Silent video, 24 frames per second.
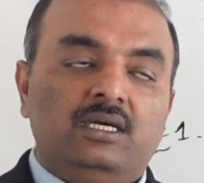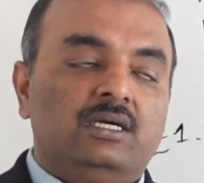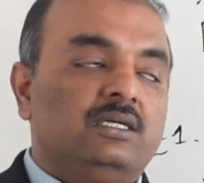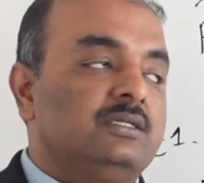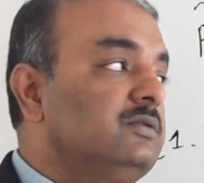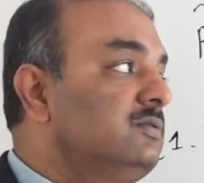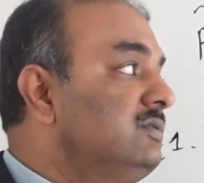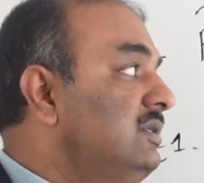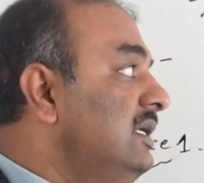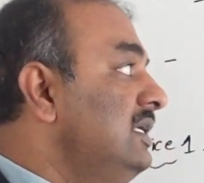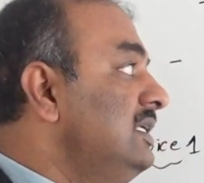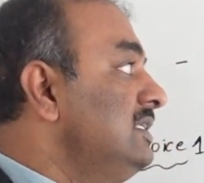
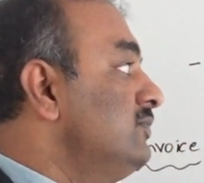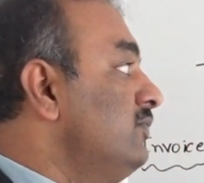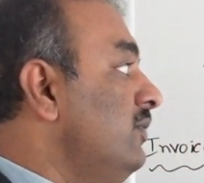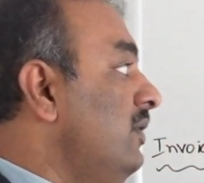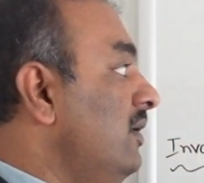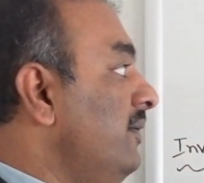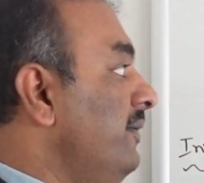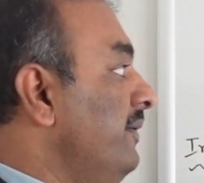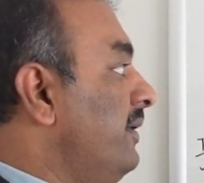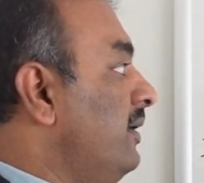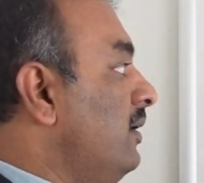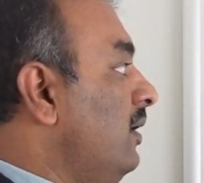So that is what
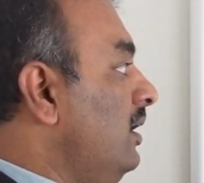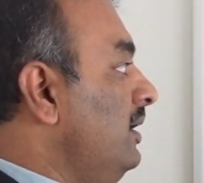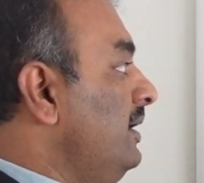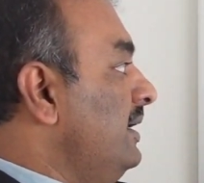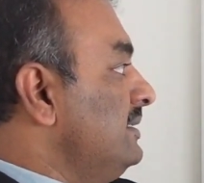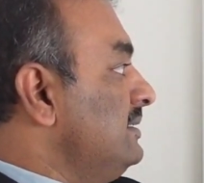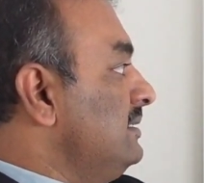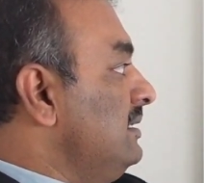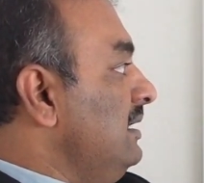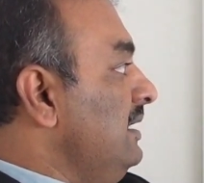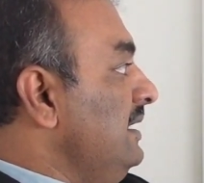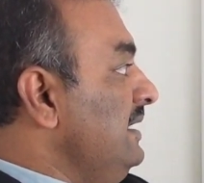we call it
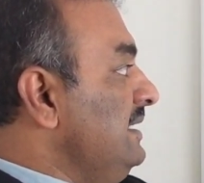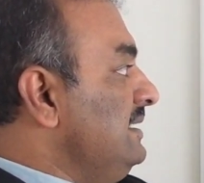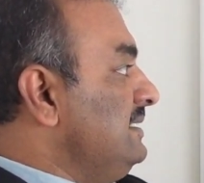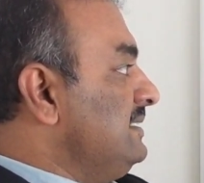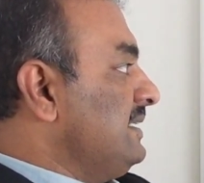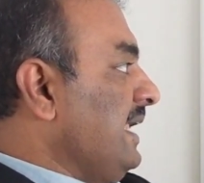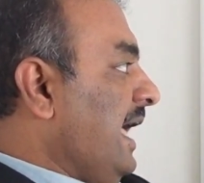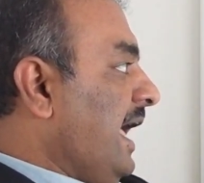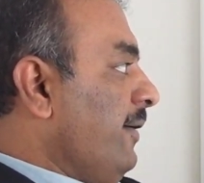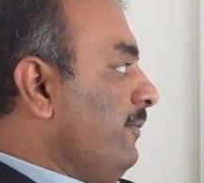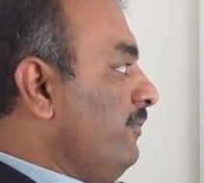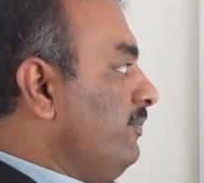as lead
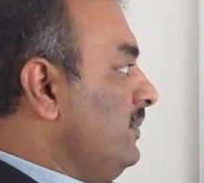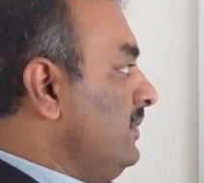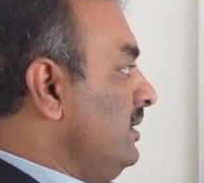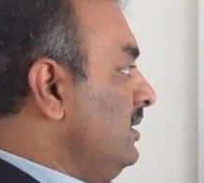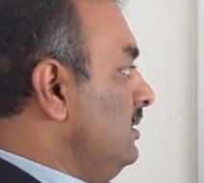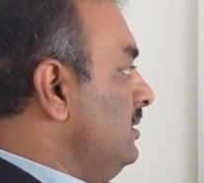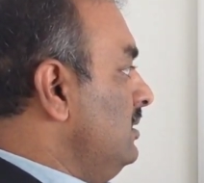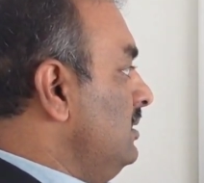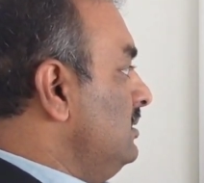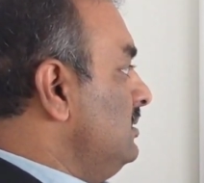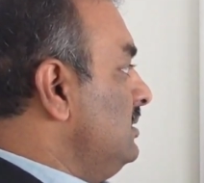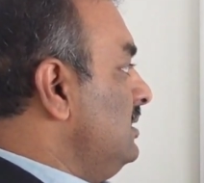time.
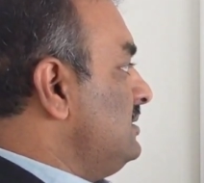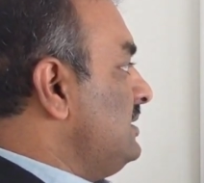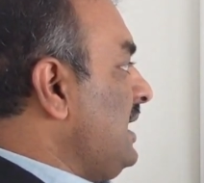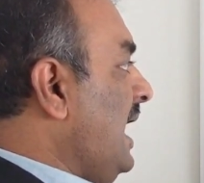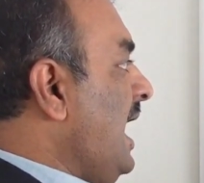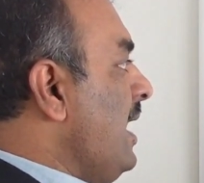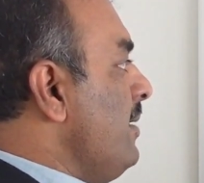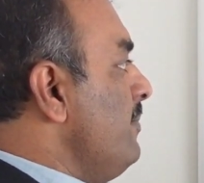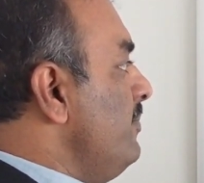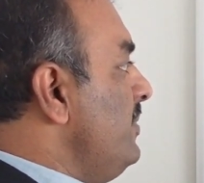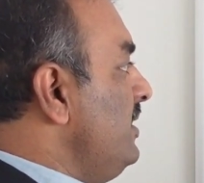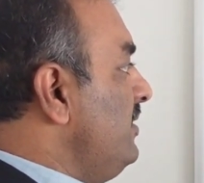The
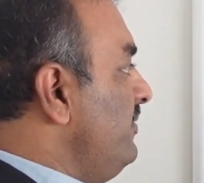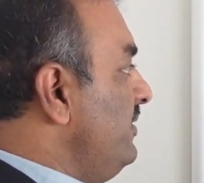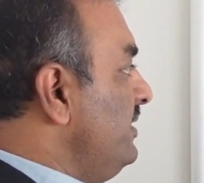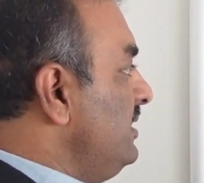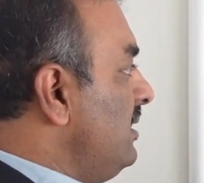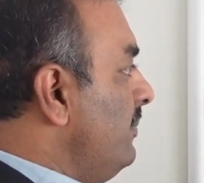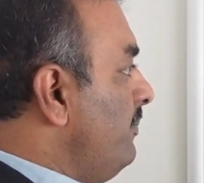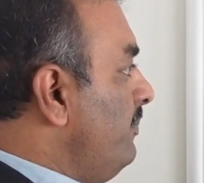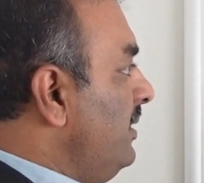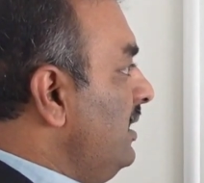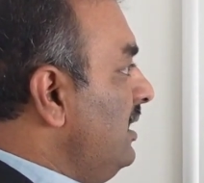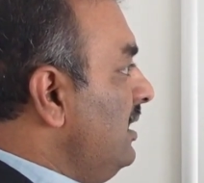time between
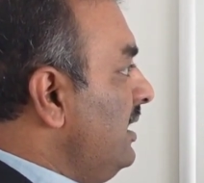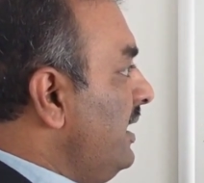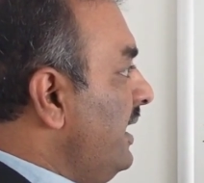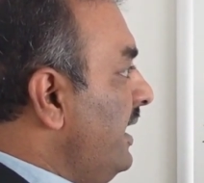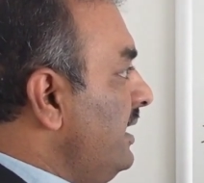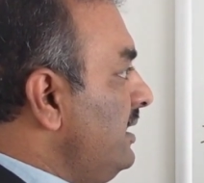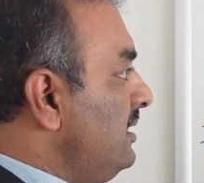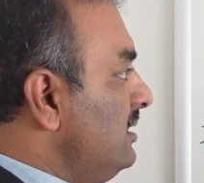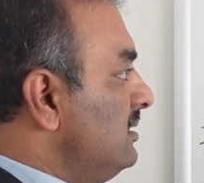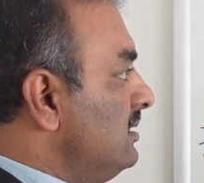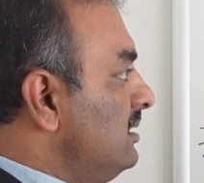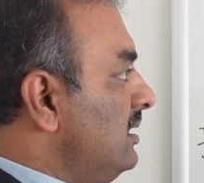the bill
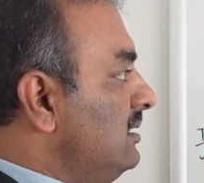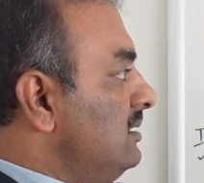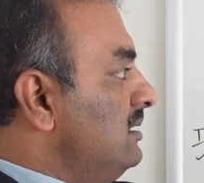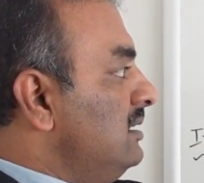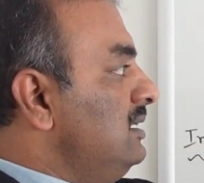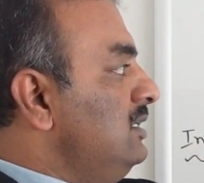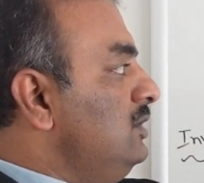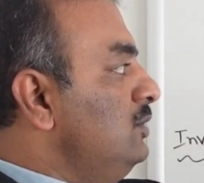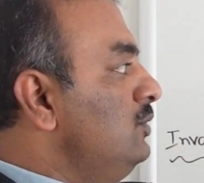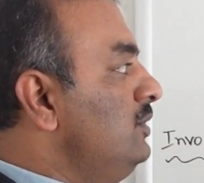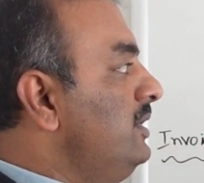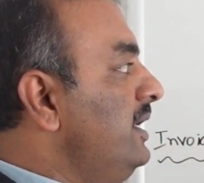date and the
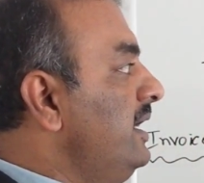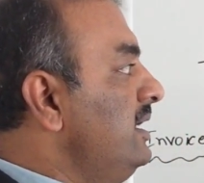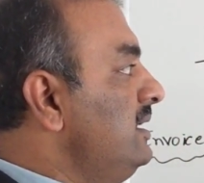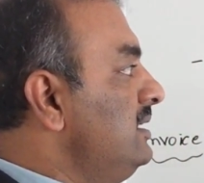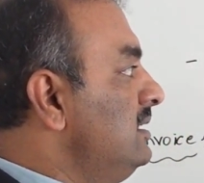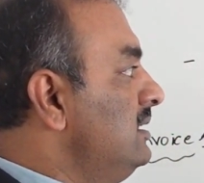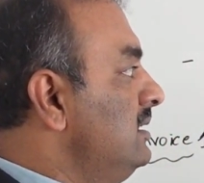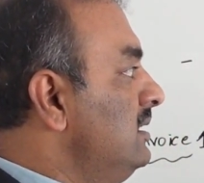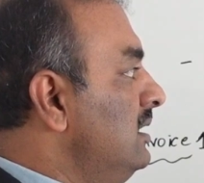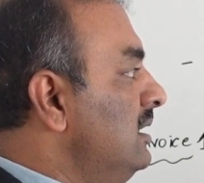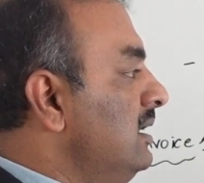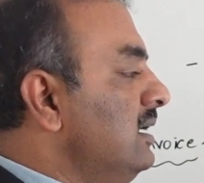due date
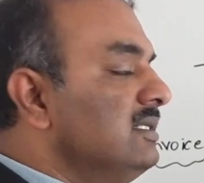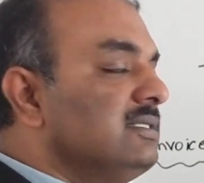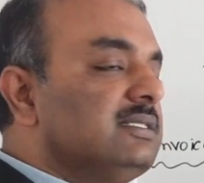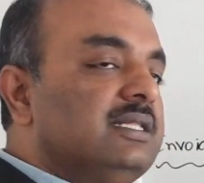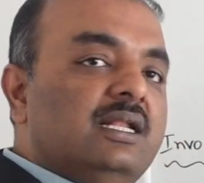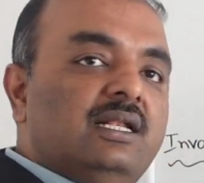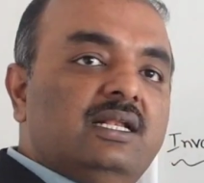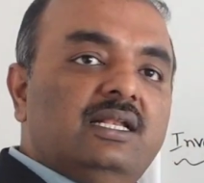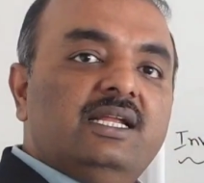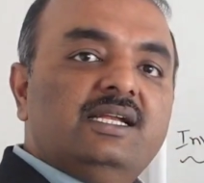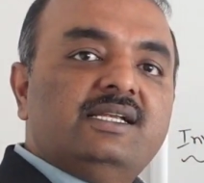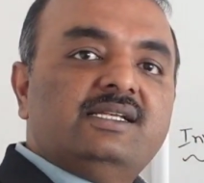is the
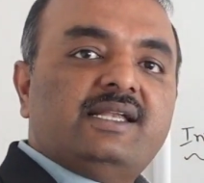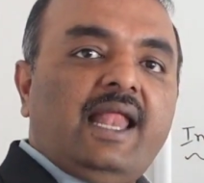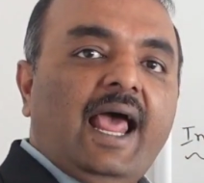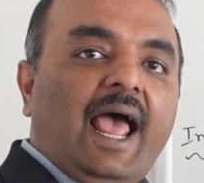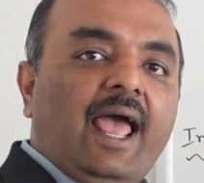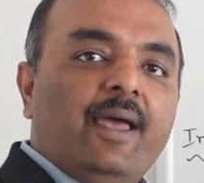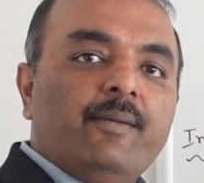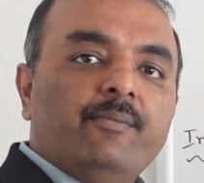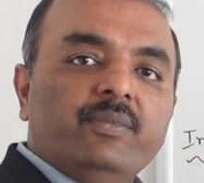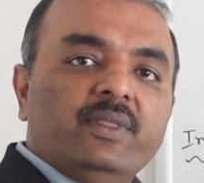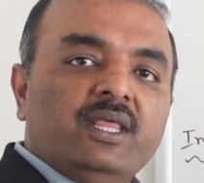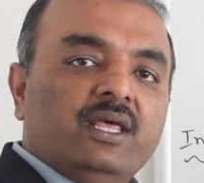lead
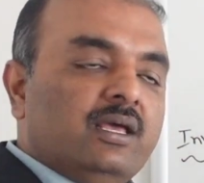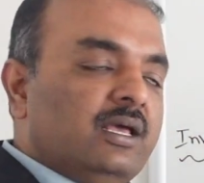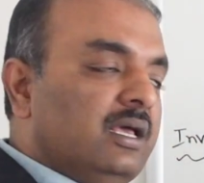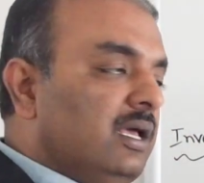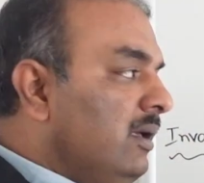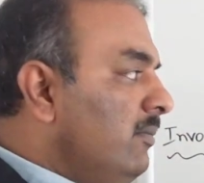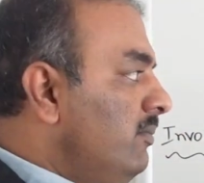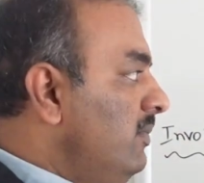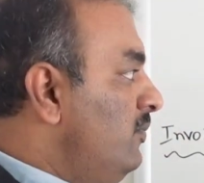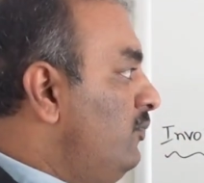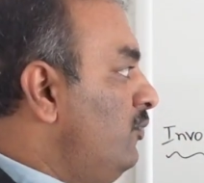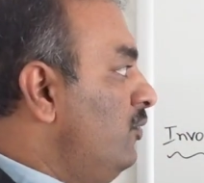time
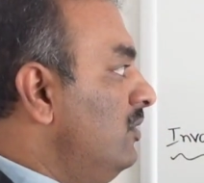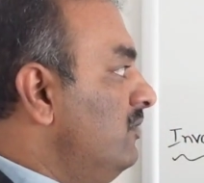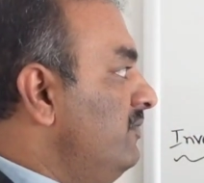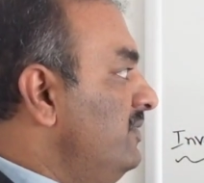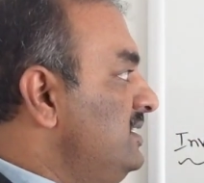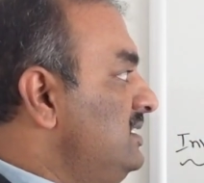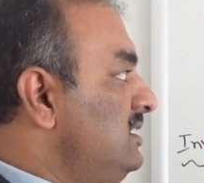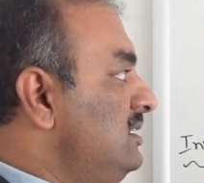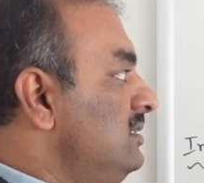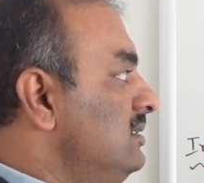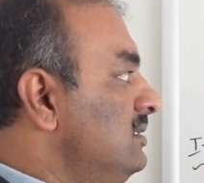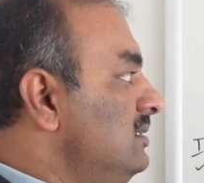before
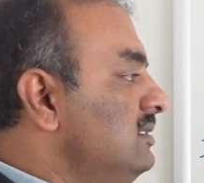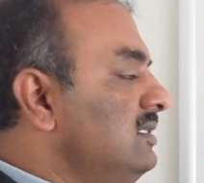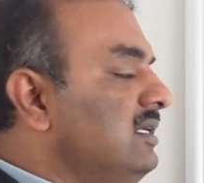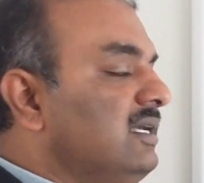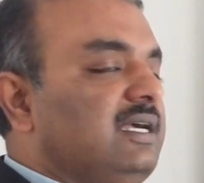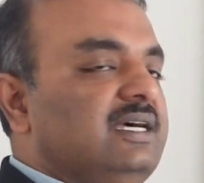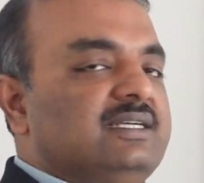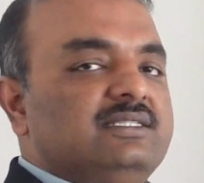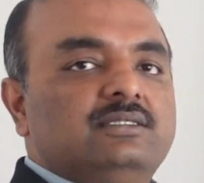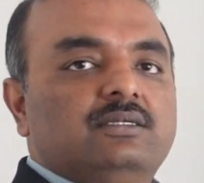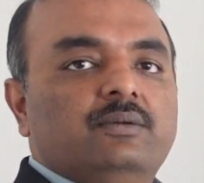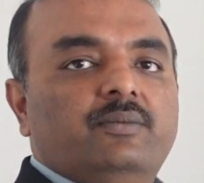which the
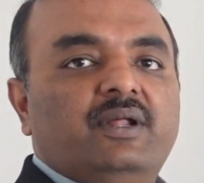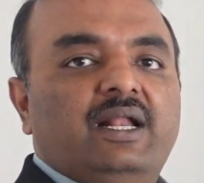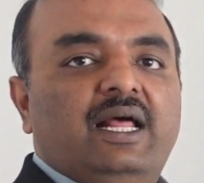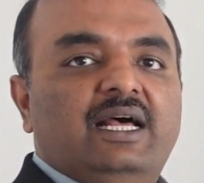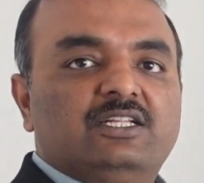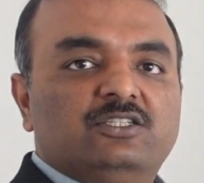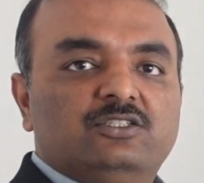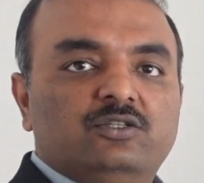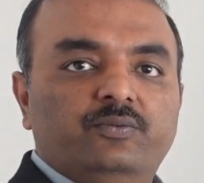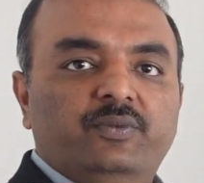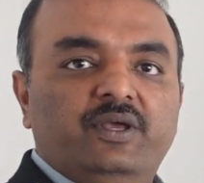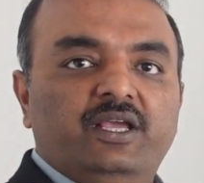customer
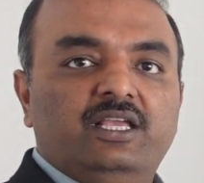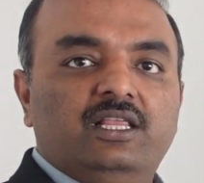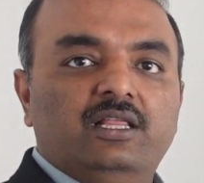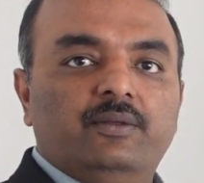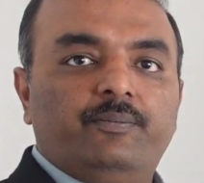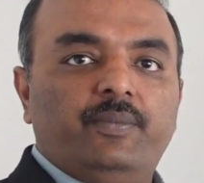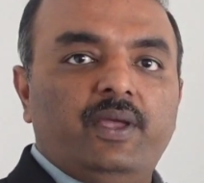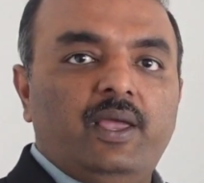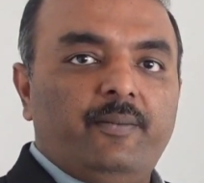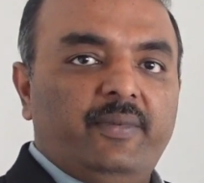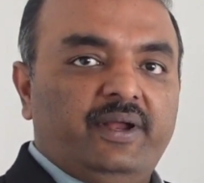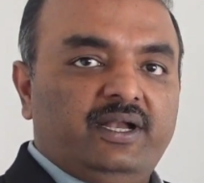has to make the
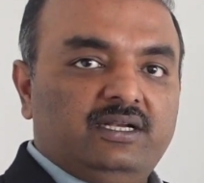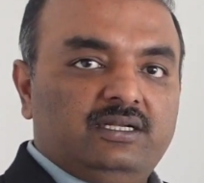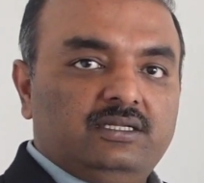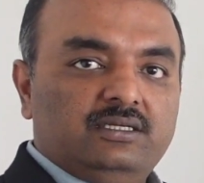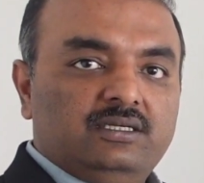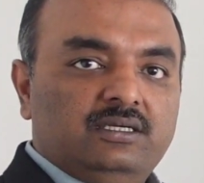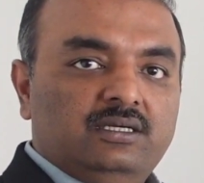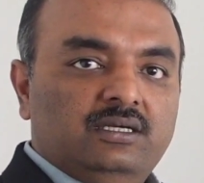payment.